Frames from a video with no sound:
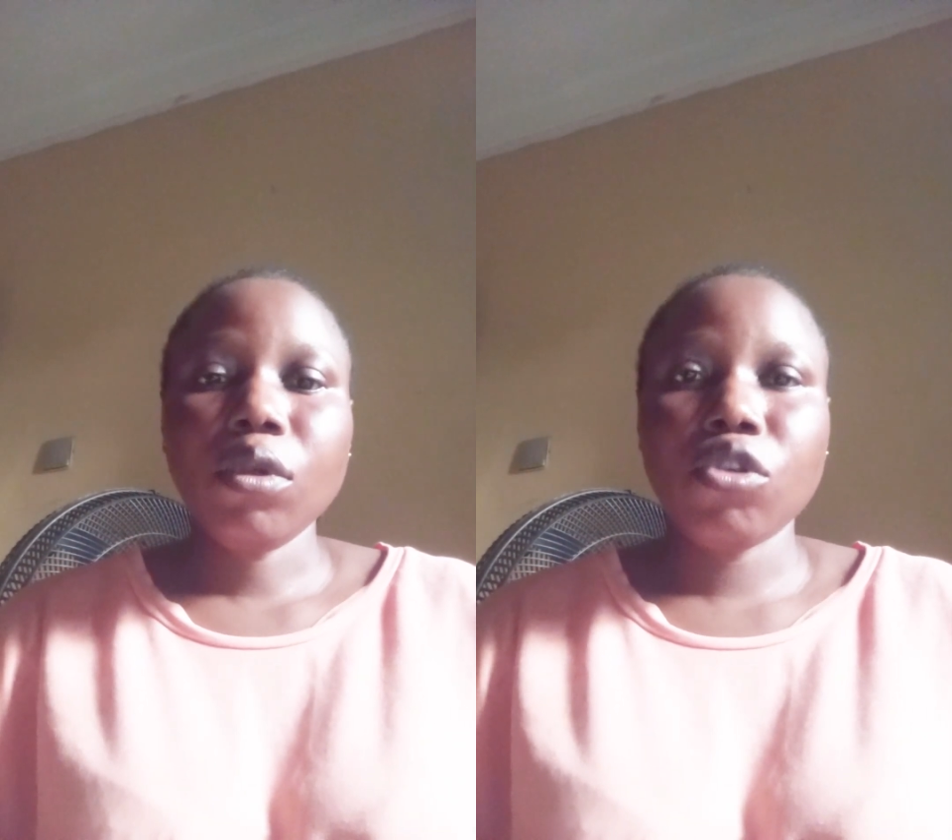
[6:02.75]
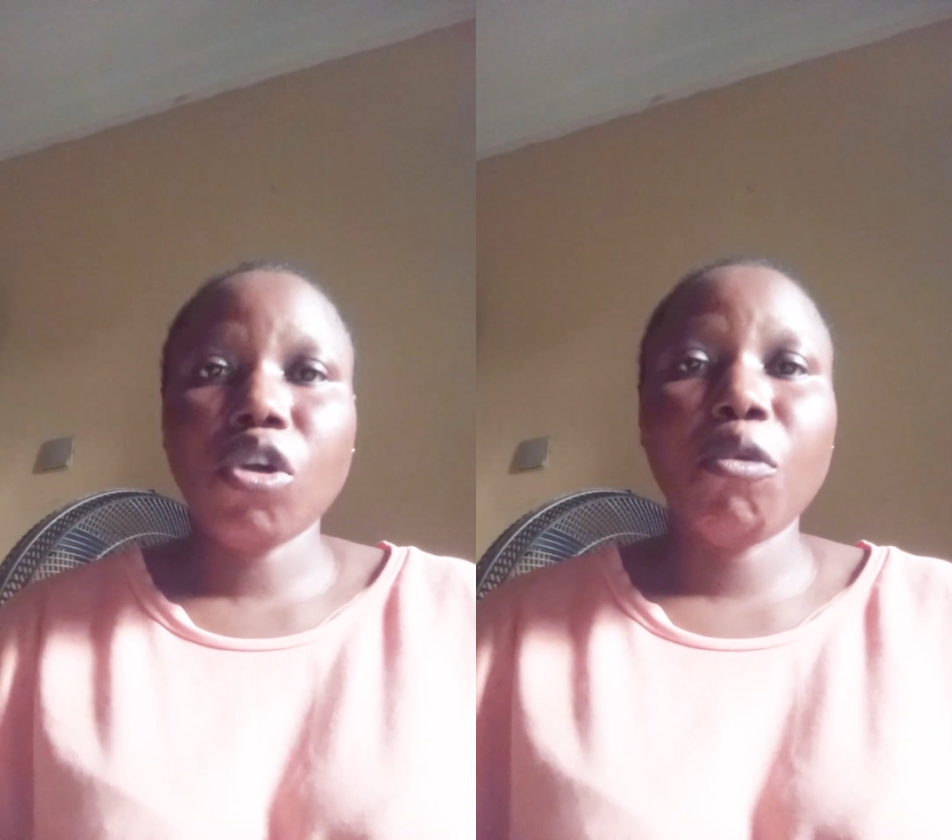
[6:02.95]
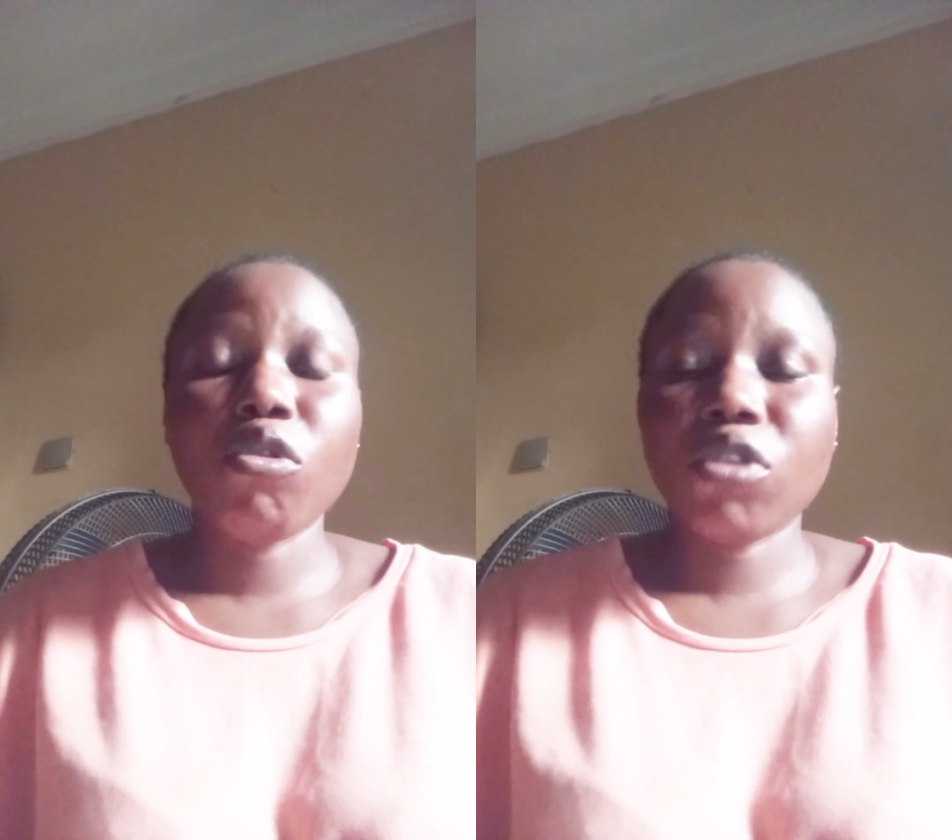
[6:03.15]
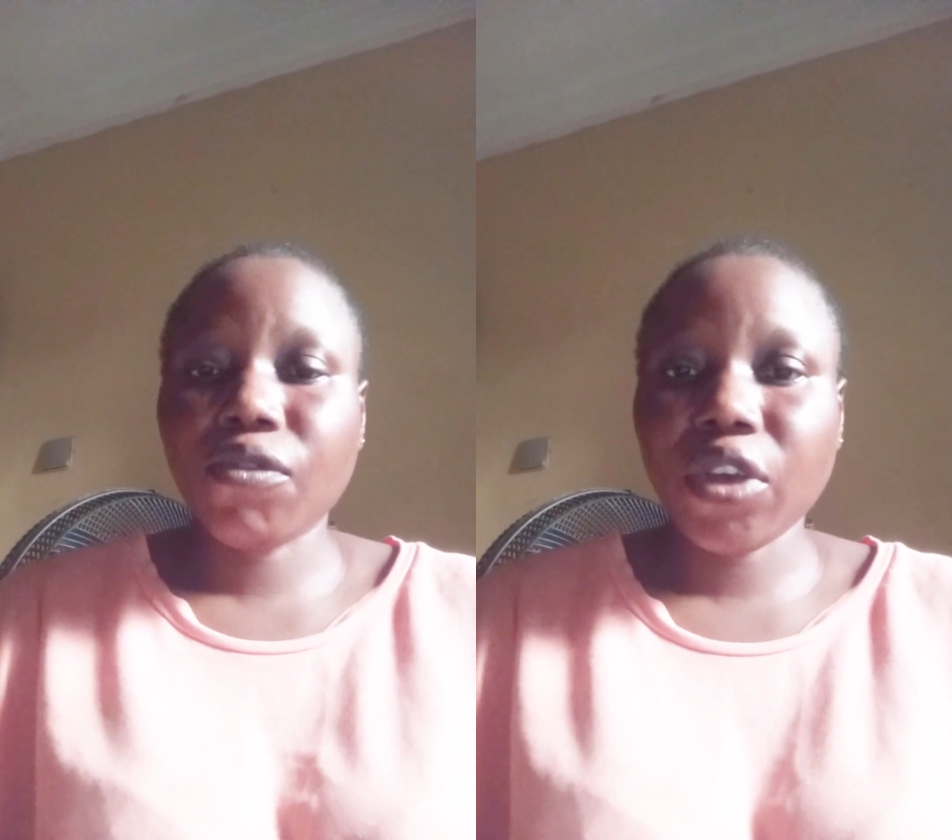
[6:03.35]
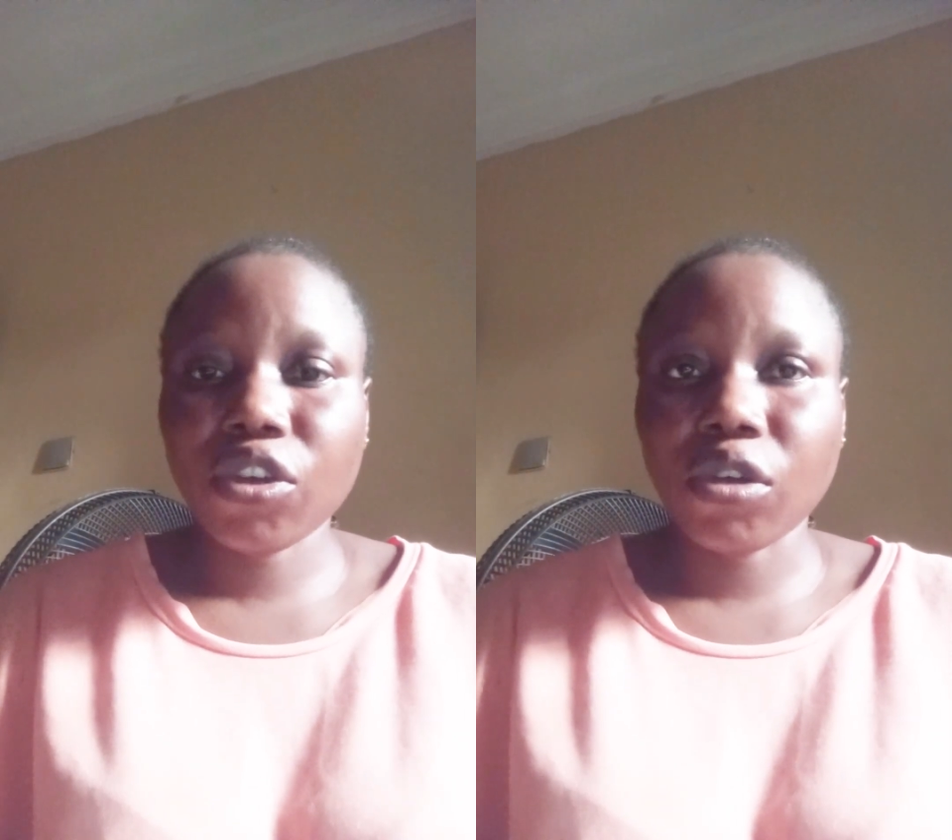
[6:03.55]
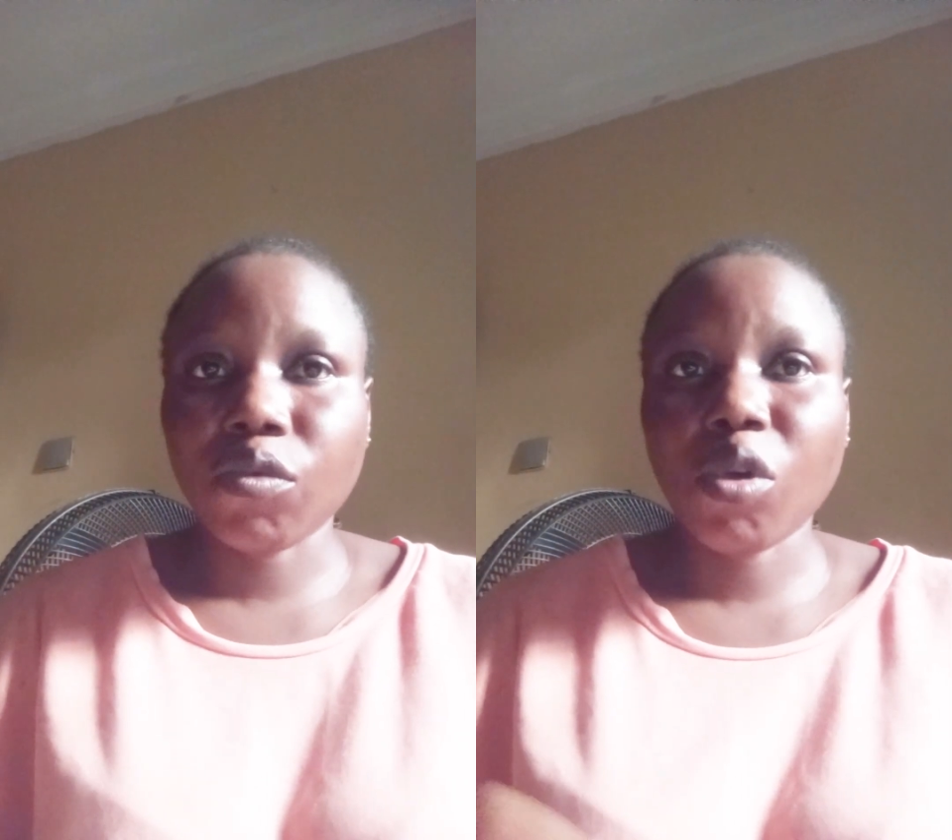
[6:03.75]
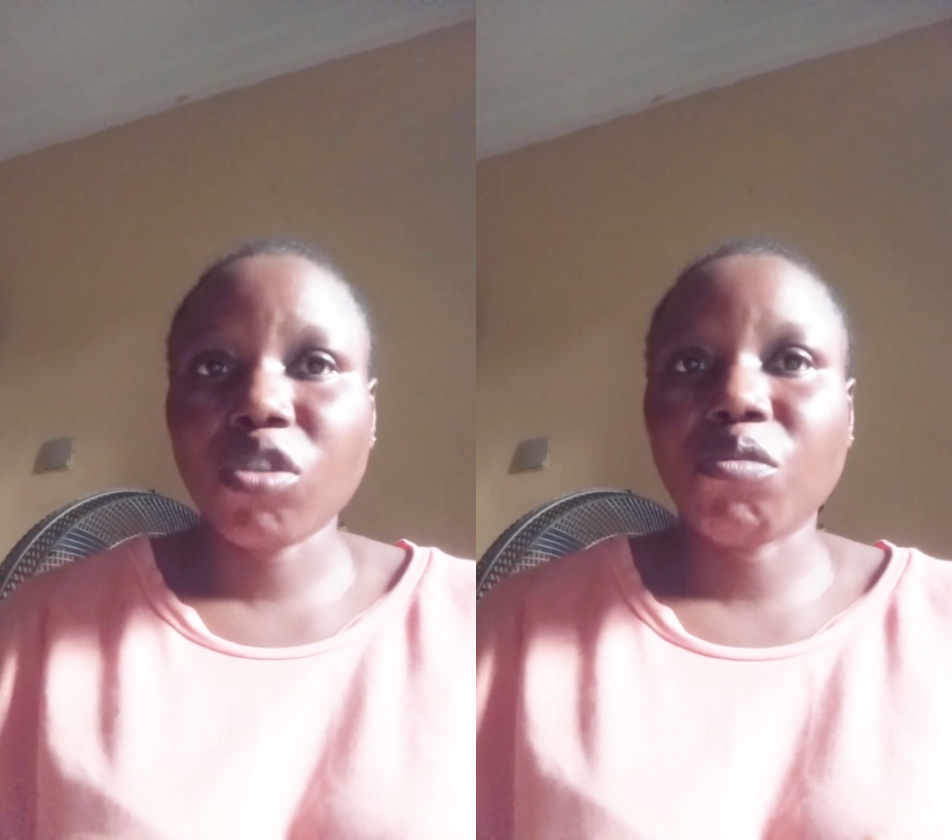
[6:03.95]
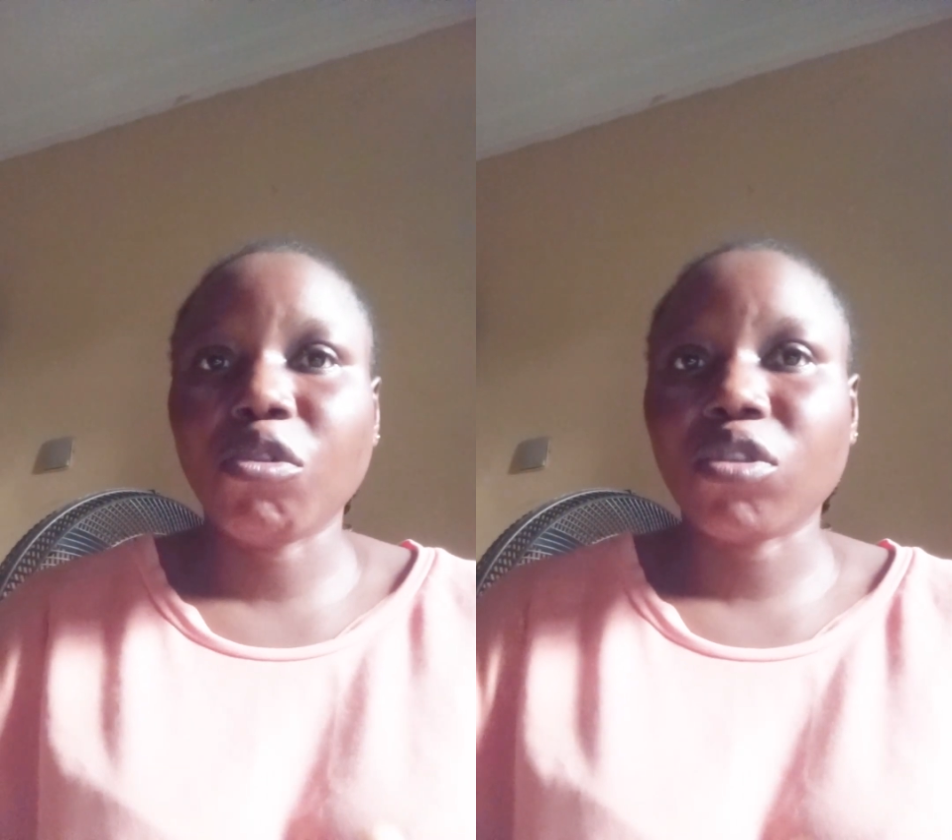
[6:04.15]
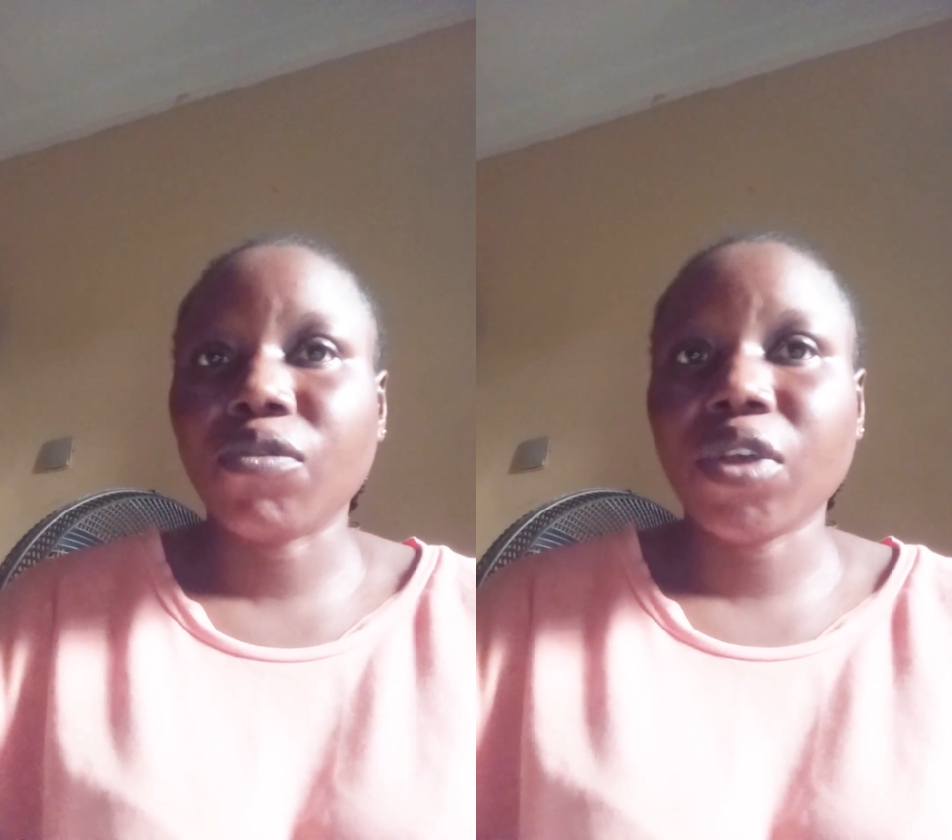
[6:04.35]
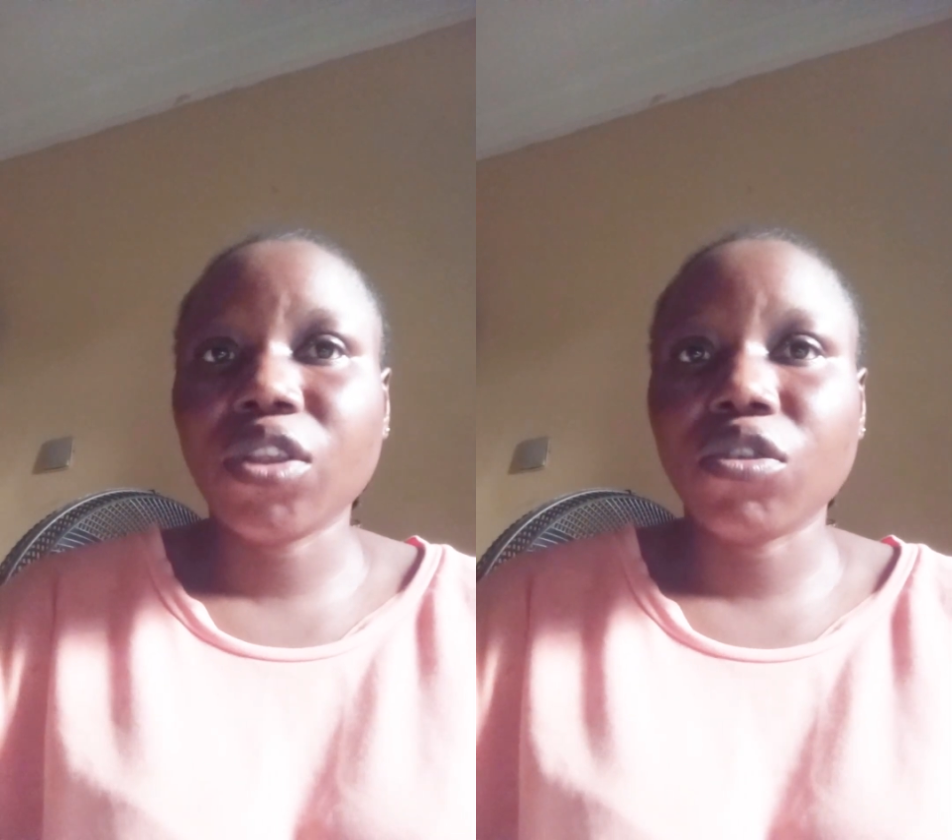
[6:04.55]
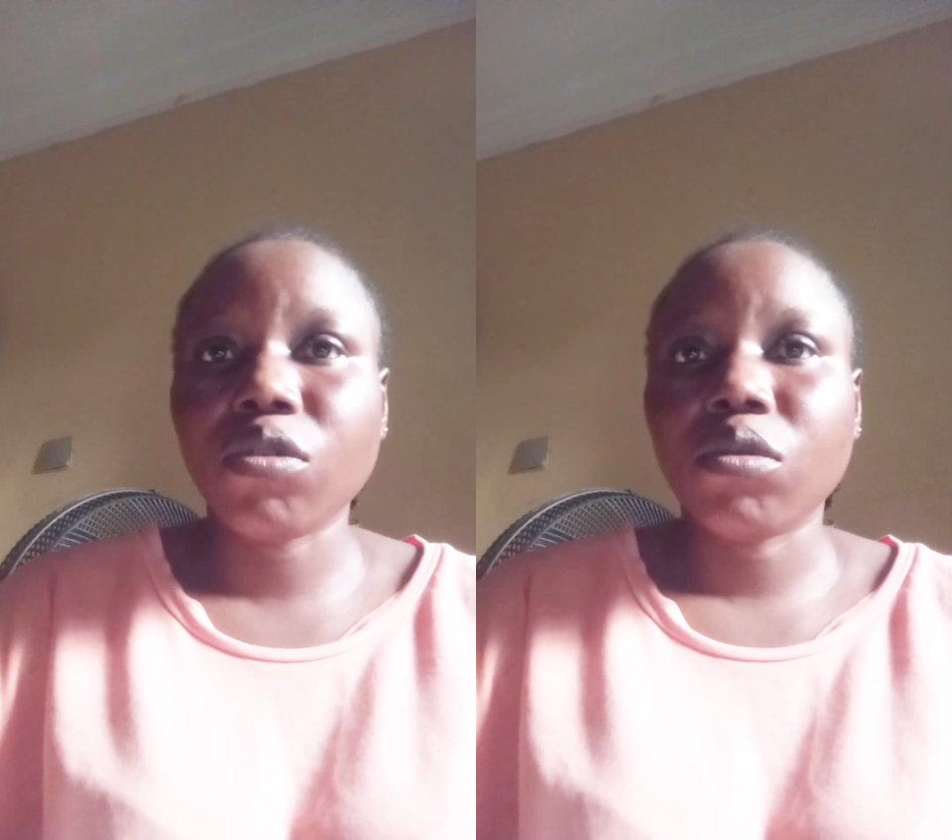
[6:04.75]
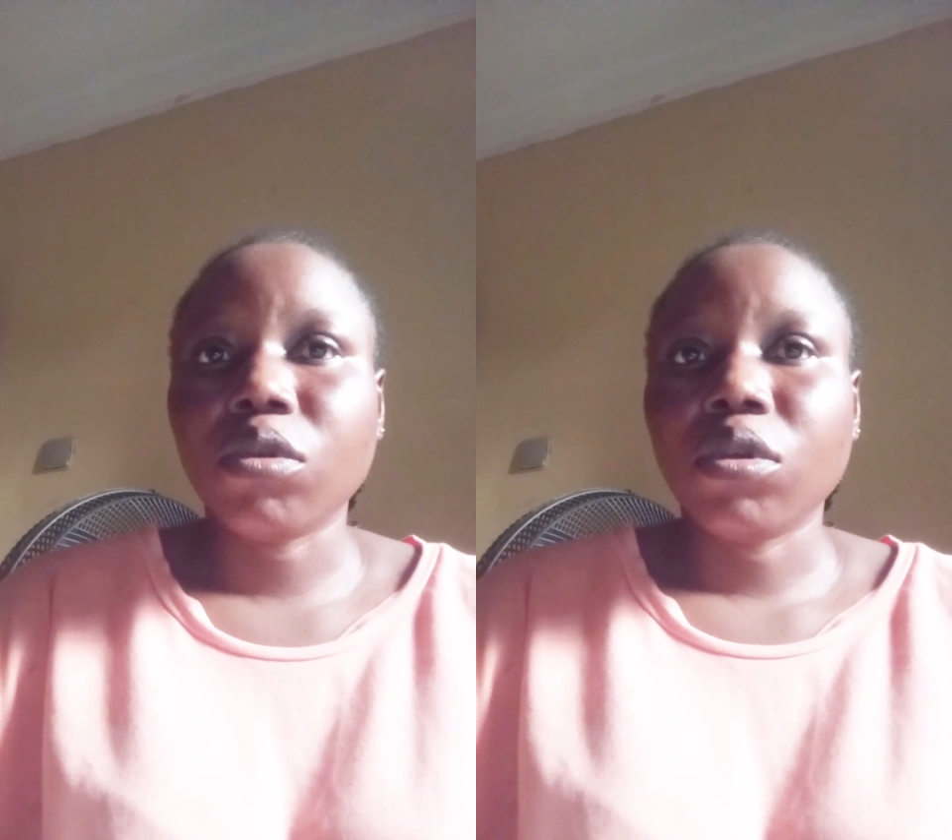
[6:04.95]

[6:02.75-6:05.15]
your motivation, what motivates you,